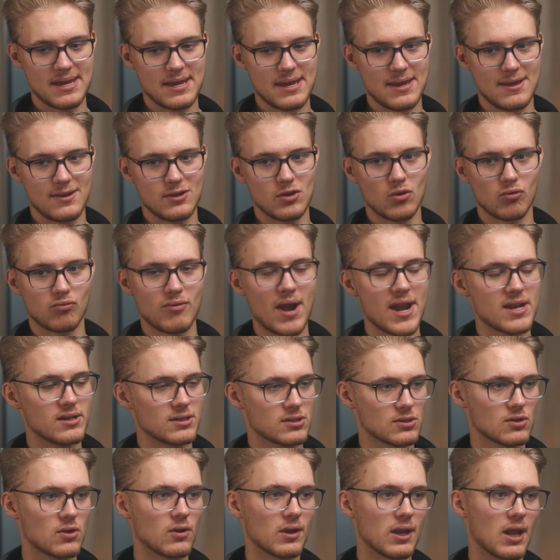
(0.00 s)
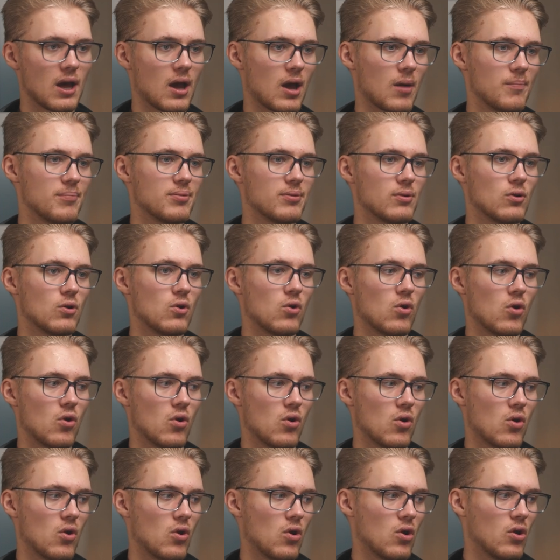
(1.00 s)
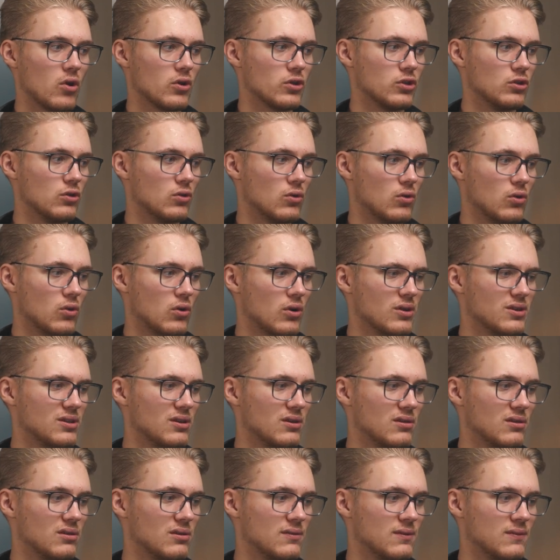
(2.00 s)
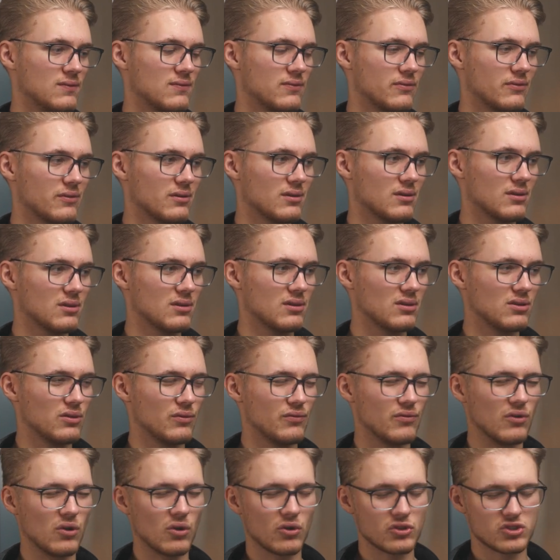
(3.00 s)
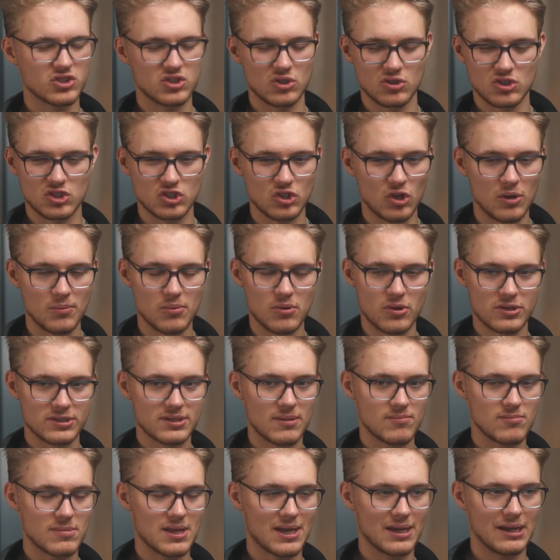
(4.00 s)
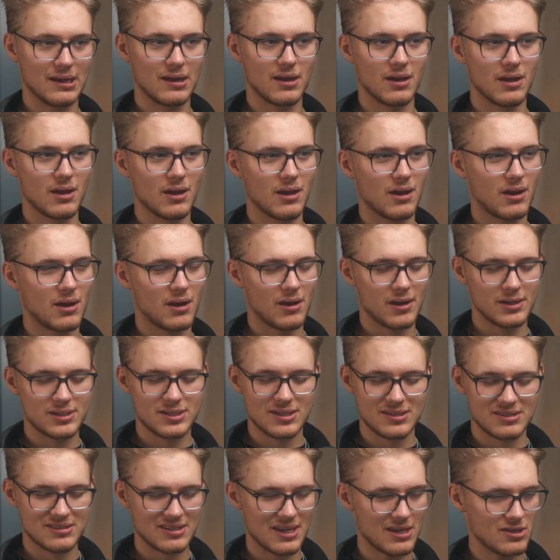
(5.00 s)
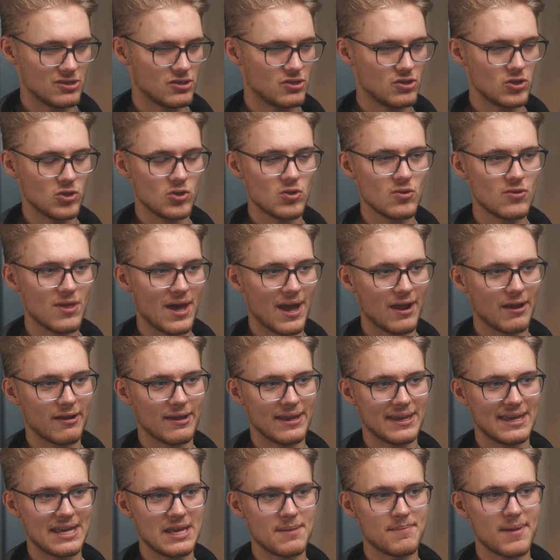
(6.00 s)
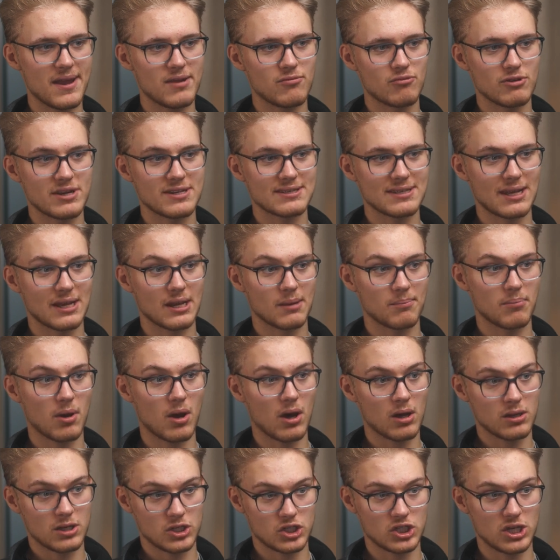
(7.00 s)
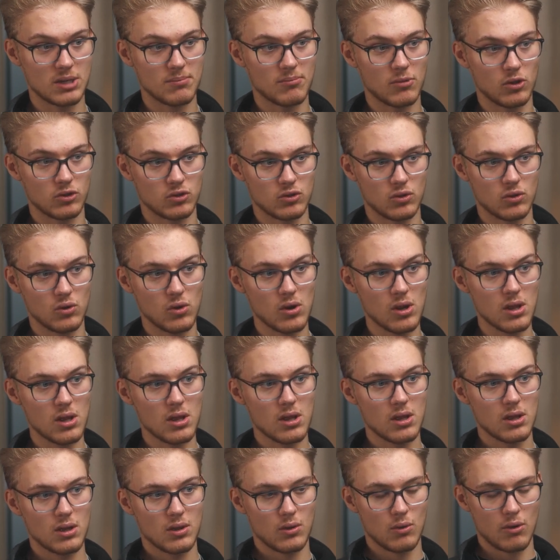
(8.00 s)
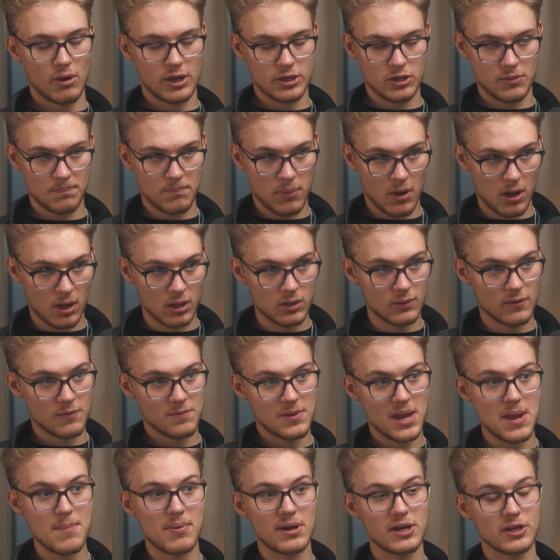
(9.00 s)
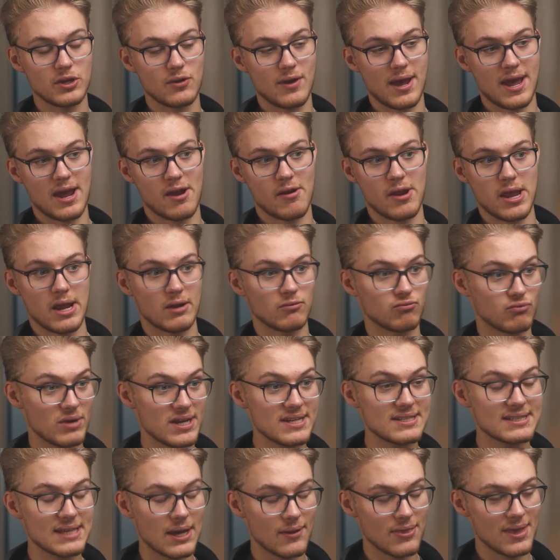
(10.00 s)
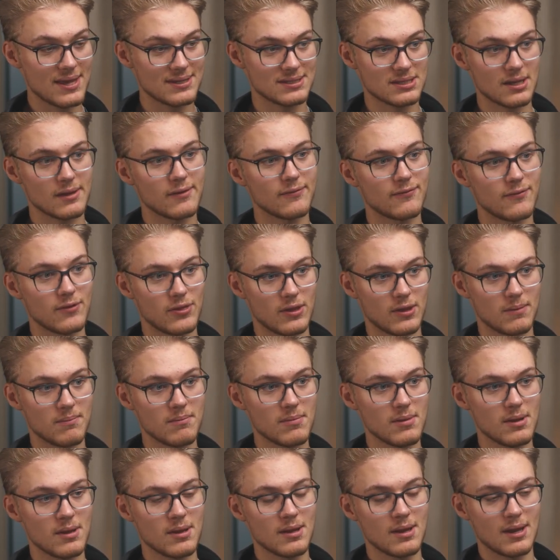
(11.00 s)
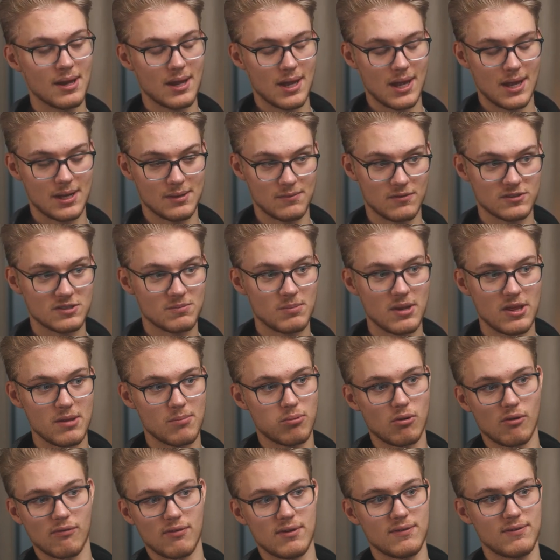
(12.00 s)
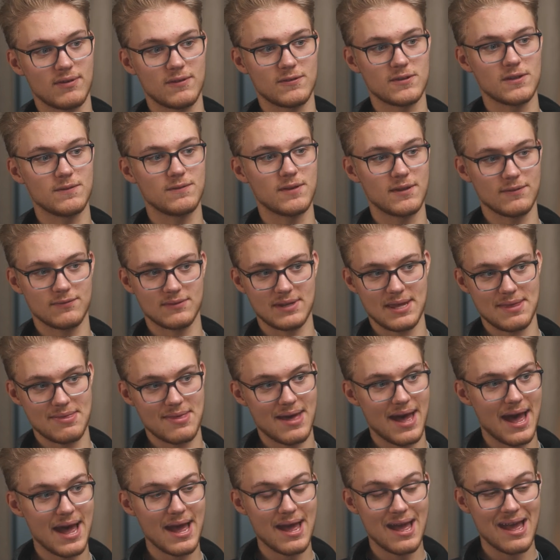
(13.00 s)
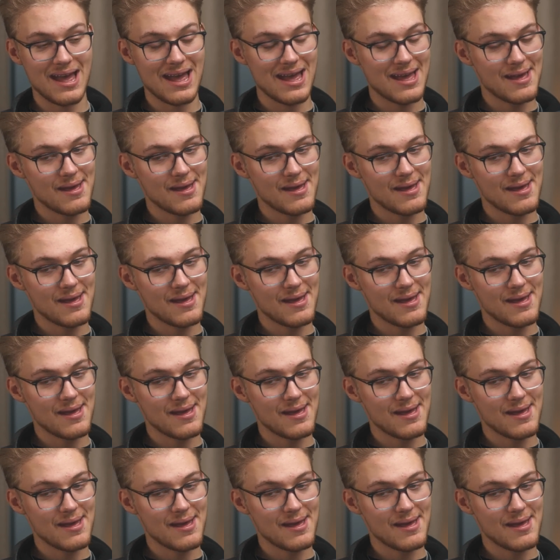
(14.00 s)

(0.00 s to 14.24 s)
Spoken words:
your rent's gone up or you've lost your job or something. I just say do that eBay reselling partnership model where you partner with people in your area, resell their stuff for them and split the profit 50-50. That